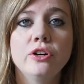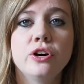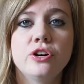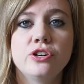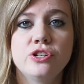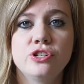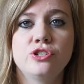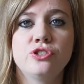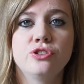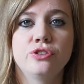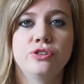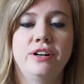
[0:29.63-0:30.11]

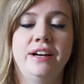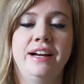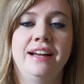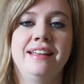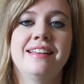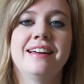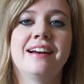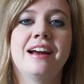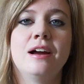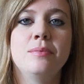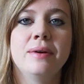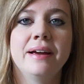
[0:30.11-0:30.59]
ghost story
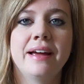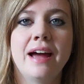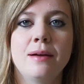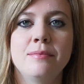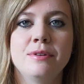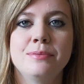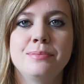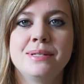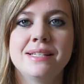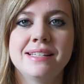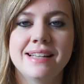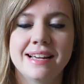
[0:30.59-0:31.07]
that I
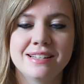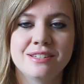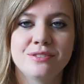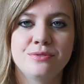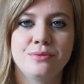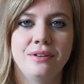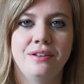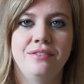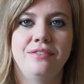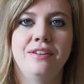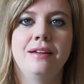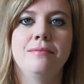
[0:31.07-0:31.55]
became
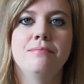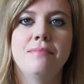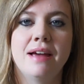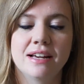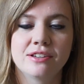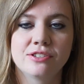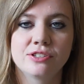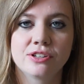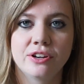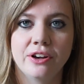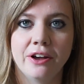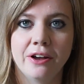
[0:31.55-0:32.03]
obsessed with in
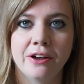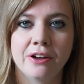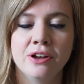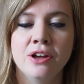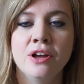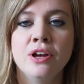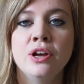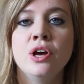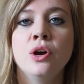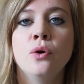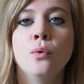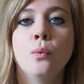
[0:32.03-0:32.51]

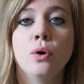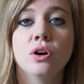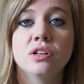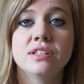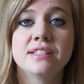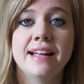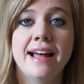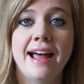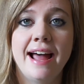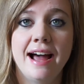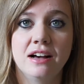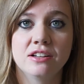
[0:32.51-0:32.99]
Mexico
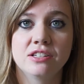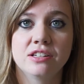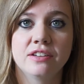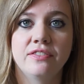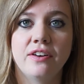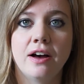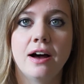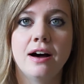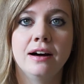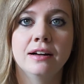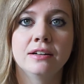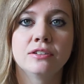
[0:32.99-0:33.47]
was the House
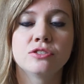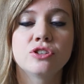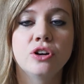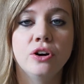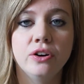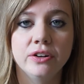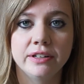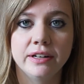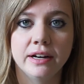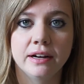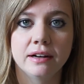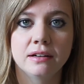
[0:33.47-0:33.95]
of Aunt
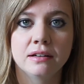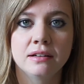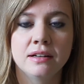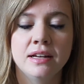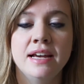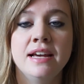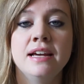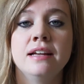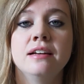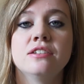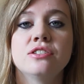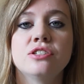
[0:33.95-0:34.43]
Toña.
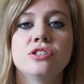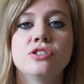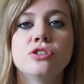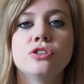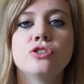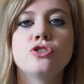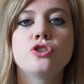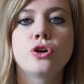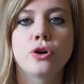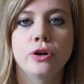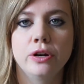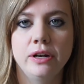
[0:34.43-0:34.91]
This is
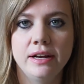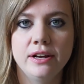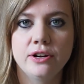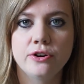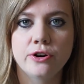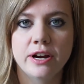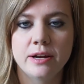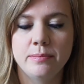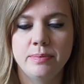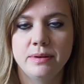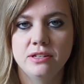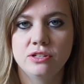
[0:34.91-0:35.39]
a truly
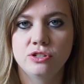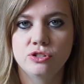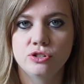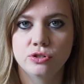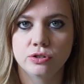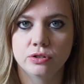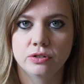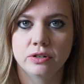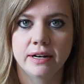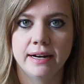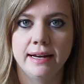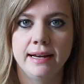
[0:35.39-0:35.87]
creepy
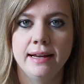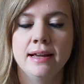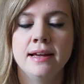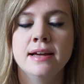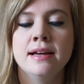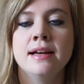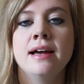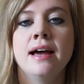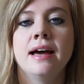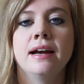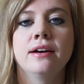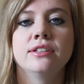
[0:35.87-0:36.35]
story,
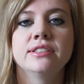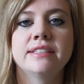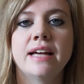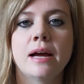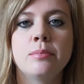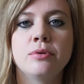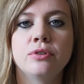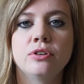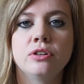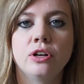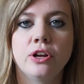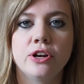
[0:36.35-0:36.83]
and I was
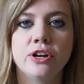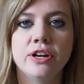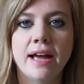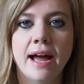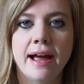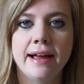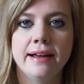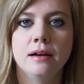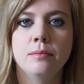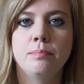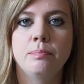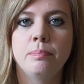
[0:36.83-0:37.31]
able to
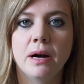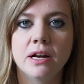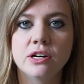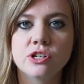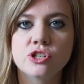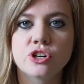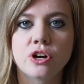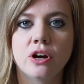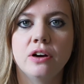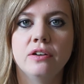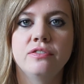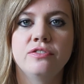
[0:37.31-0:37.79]
locate a
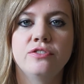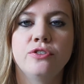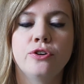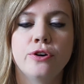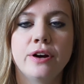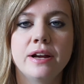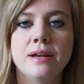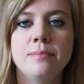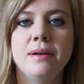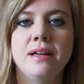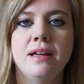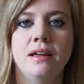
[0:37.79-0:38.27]
bunch of
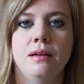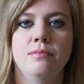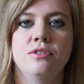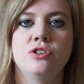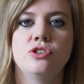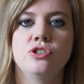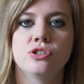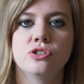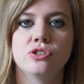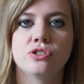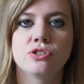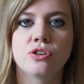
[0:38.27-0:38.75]
creepy
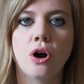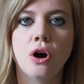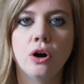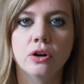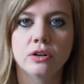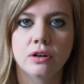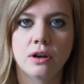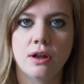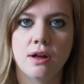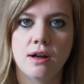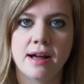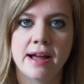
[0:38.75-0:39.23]
images
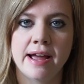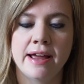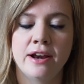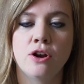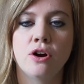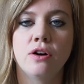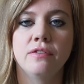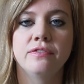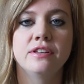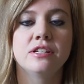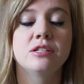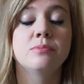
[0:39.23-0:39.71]
online
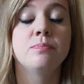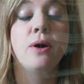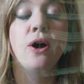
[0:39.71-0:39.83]
of this